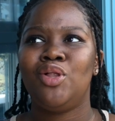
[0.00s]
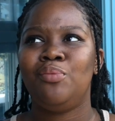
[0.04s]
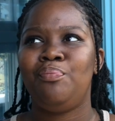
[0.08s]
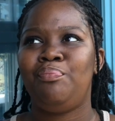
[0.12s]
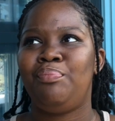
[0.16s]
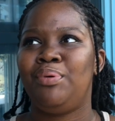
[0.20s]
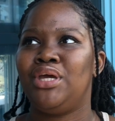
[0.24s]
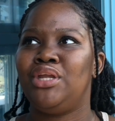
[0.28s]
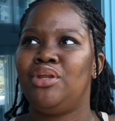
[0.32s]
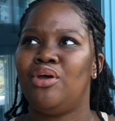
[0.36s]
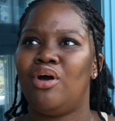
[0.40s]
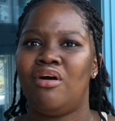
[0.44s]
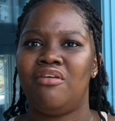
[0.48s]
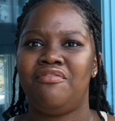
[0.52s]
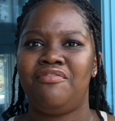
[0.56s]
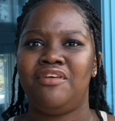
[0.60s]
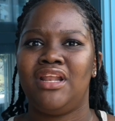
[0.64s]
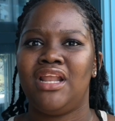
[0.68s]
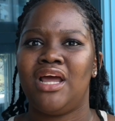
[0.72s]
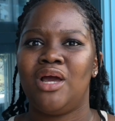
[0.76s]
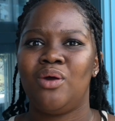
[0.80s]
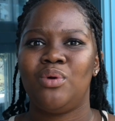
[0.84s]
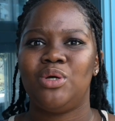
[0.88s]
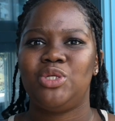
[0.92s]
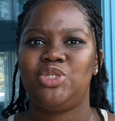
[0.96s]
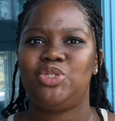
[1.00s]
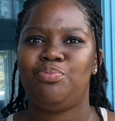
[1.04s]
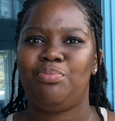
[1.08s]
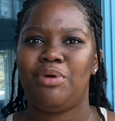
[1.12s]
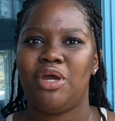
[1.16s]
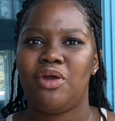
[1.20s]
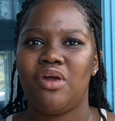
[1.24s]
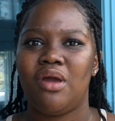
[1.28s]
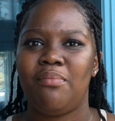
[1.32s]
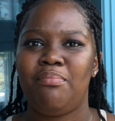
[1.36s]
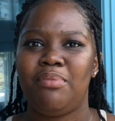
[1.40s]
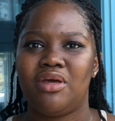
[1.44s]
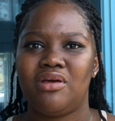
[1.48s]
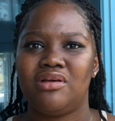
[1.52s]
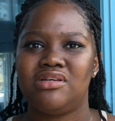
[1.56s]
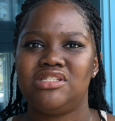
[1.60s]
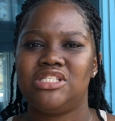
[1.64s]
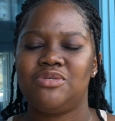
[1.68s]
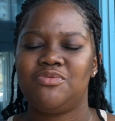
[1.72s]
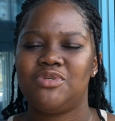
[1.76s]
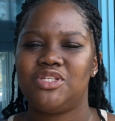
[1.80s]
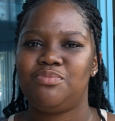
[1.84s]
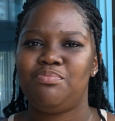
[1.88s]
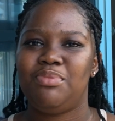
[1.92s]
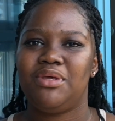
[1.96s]
bit of a language barrier, because
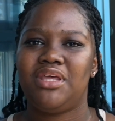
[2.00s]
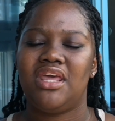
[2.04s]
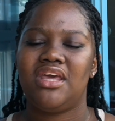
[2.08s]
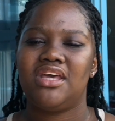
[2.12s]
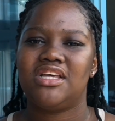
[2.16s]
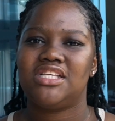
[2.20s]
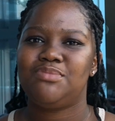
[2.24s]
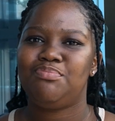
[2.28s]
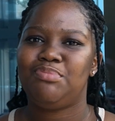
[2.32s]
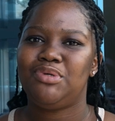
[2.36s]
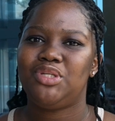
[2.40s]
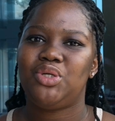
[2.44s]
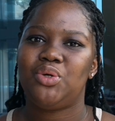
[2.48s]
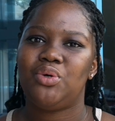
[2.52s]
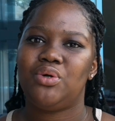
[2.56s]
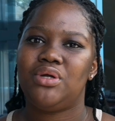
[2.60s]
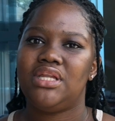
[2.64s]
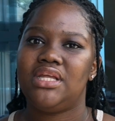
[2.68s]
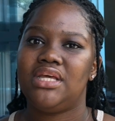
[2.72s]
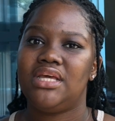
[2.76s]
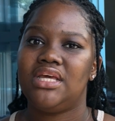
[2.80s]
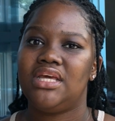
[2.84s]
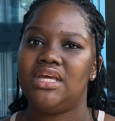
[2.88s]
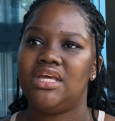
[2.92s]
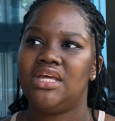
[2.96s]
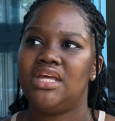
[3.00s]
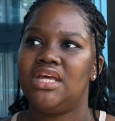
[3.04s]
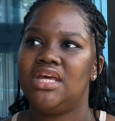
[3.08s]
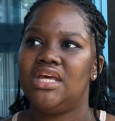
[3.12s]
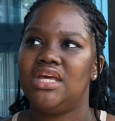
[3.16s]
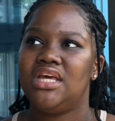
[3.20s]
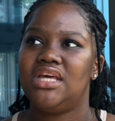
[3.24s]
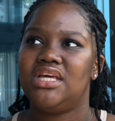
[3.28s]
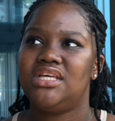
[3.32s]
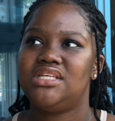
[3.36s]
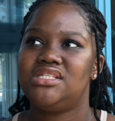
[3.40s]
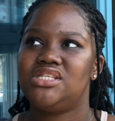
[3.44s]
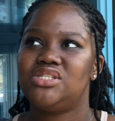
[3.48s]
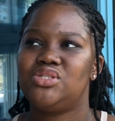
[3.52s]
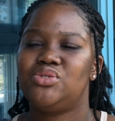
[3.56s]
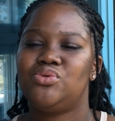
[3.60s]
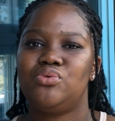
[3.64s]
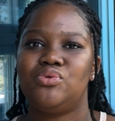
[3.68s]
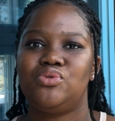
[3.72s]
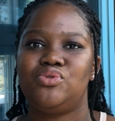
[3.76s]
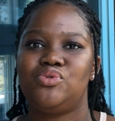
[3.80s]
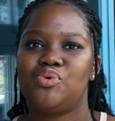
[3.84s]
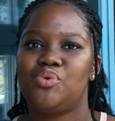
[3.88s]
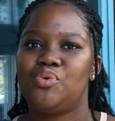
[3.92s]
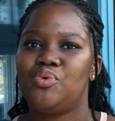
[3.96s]
they were speaking IsiZulu,
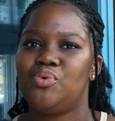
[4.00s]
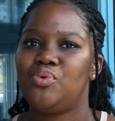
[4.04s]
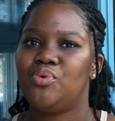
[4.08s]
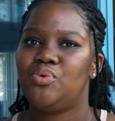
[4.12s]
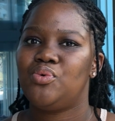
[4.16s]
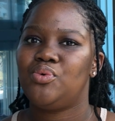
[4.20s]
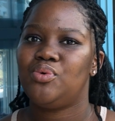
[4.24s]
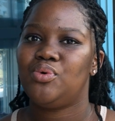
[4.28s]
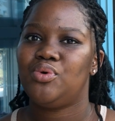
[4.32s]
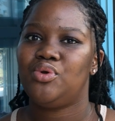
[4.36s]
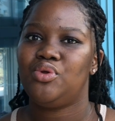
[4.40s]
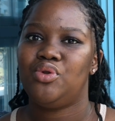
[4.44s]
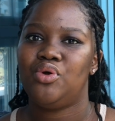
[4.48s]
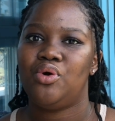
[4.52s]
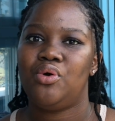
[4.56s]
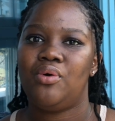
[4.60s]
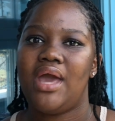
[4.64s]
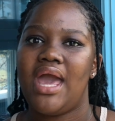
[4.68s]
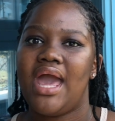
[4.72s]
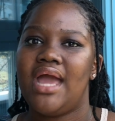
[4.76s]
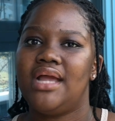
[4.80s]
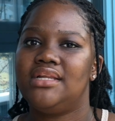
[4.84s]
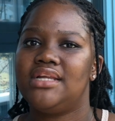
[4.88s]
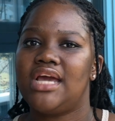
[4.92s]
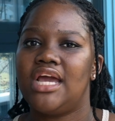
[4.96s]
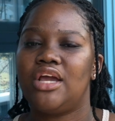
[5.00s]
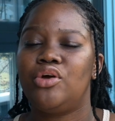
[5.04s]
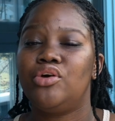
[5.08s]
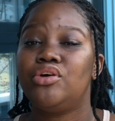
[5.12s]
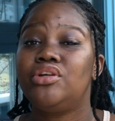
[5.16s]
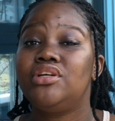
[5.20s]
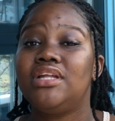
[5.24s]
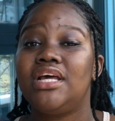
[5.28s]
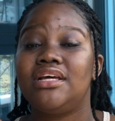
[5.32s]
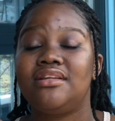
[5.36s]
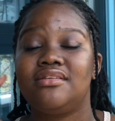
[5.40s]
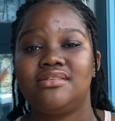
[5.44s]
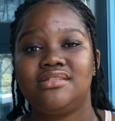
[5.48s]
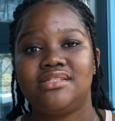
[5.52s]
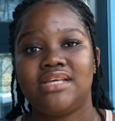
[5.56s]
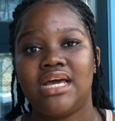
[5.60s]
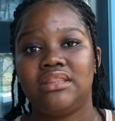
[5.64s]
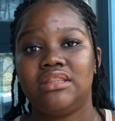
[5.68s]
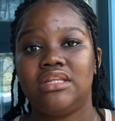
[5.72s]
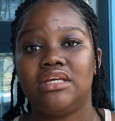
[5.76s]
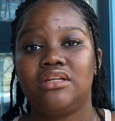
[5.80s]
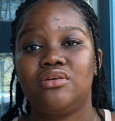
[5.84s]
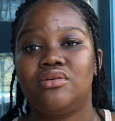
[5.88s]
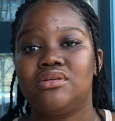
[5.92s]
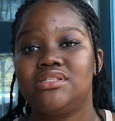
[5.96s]
isiSotho, you know, and I couldn't
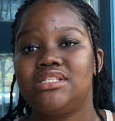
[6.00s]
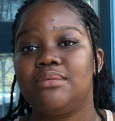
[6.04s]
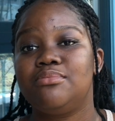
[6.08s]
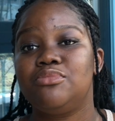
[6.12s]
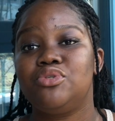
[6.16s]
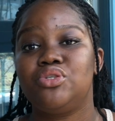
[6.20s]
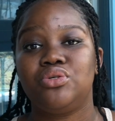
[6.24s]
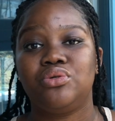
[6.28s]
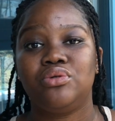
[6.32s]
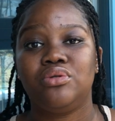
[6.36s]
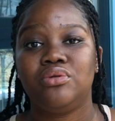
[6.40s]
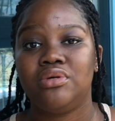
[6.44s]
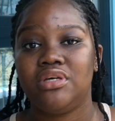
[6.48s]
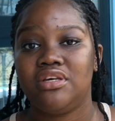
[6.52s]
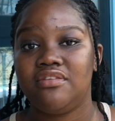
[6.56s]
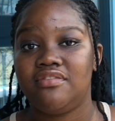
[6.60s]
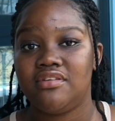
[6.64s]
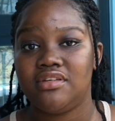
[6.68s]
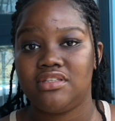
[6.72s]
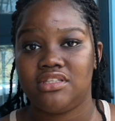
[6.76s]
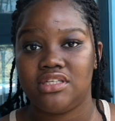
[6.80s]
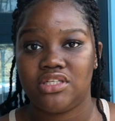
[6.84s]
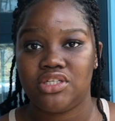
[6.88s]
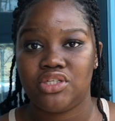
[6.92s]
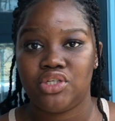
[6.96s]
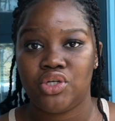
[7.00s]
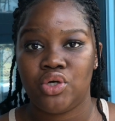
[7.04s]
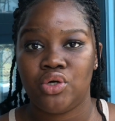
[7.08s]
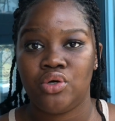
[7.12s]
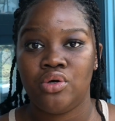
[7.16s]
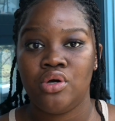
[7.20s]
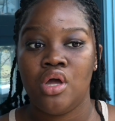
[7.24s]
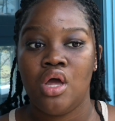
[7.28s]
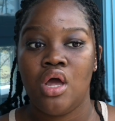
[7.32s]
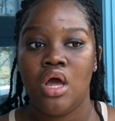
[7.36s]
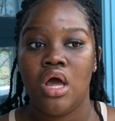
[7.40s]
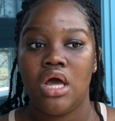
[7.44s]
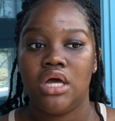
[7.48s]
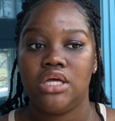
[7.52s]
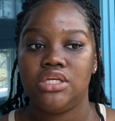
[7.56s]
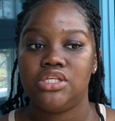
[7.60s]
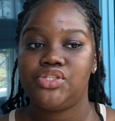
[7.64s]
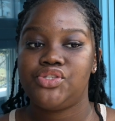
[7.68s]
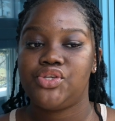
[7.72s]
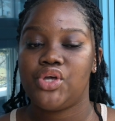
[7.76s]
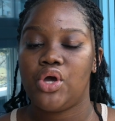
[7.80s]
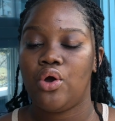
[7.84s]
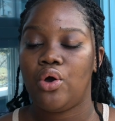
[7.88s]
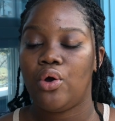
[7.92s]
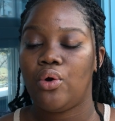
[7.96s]
understand that because I'm Zulu, if you didn't know.
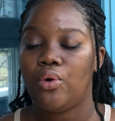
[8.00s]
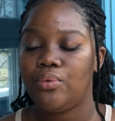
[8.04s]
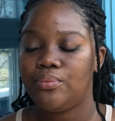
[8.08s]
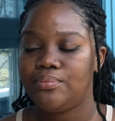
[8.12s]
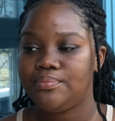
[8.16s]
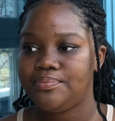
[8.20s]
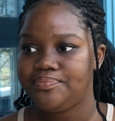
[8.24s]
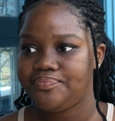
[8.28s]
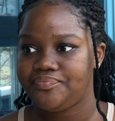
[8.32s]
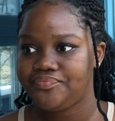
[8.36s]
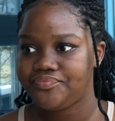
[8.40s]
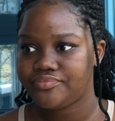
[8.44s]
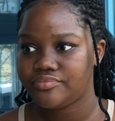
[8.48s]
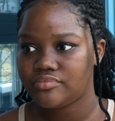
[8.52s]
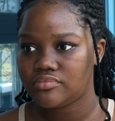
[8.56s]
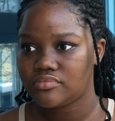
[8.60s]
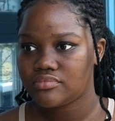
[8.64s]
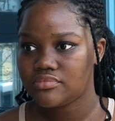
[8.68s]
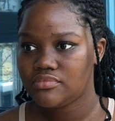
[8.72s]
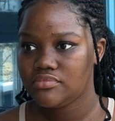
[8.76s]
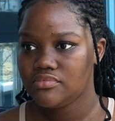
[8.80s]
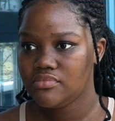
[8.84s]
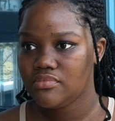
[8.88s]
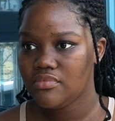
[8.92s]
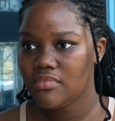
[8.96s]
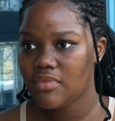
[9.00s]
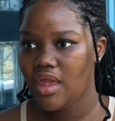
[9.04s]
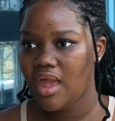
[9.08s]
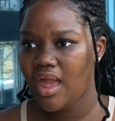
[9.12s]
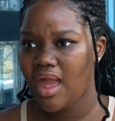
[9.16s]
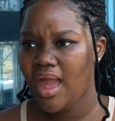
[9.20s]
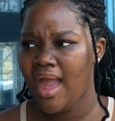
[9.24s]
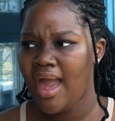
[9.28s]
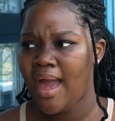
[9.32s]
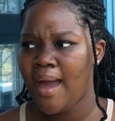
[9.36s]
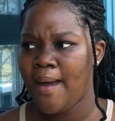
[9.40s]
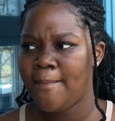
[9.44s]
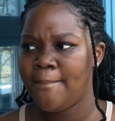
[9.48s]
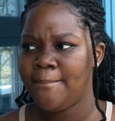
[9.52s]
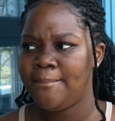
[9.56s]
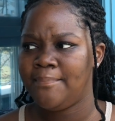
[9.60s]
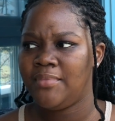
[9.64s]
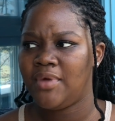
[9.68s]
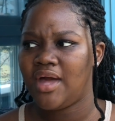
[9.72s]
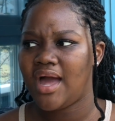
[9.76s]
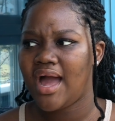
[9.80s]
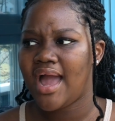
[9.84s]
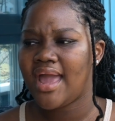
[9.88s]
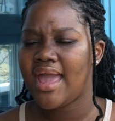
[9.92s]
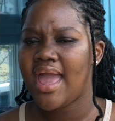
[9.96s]
So I
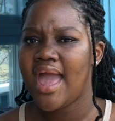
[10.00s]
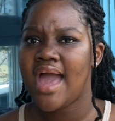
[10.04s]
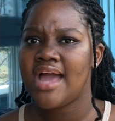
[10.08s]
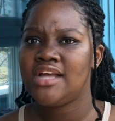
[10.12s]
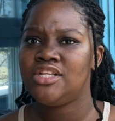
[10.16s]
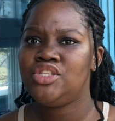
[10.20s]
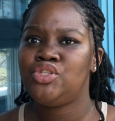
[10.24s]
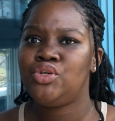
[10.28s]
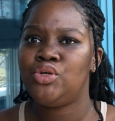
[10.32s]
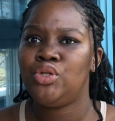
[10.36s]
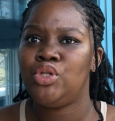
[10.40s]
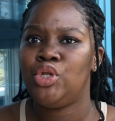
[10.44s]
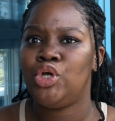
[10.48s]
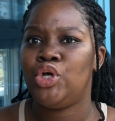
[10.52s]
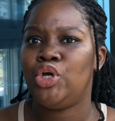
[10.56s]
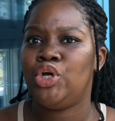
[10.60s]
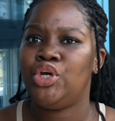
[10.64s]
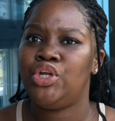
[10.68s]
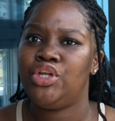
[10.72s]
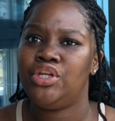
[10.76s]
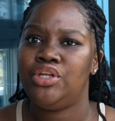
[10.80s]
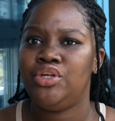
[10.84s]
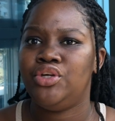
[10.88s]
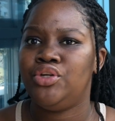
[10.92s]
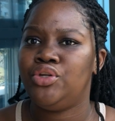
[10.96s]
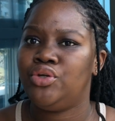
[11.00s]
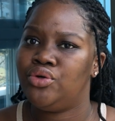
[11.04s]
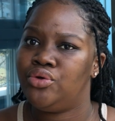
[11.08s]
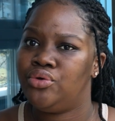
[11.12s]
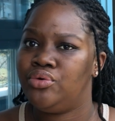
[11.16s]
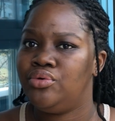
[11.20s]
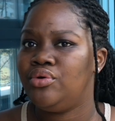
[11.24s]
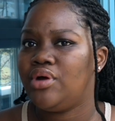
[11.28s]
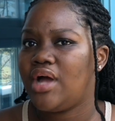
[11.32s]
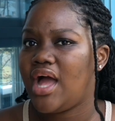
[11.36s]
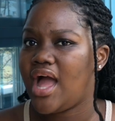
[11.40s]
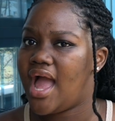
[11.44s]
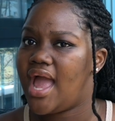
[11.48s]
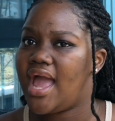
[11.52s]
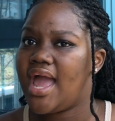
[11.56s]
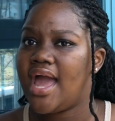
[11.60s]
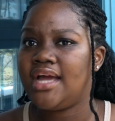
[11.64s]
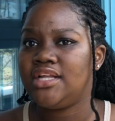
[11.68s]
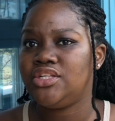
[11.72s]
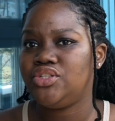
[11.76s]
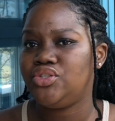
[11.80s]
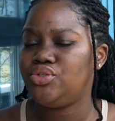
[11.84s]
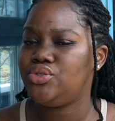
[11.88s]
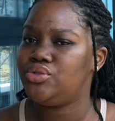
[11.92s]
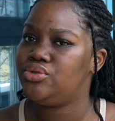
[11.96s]
had to learn, you know, I
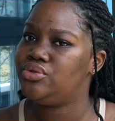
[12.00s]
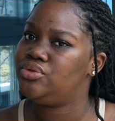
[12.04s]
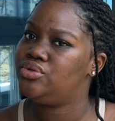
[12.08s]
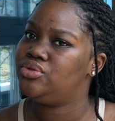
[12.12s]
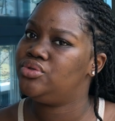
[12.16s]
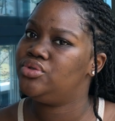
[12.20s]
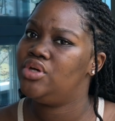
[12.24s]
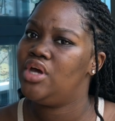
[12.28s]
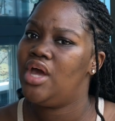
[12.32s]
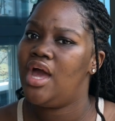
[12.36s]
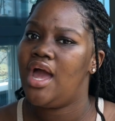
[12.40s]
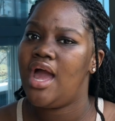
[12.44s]
had to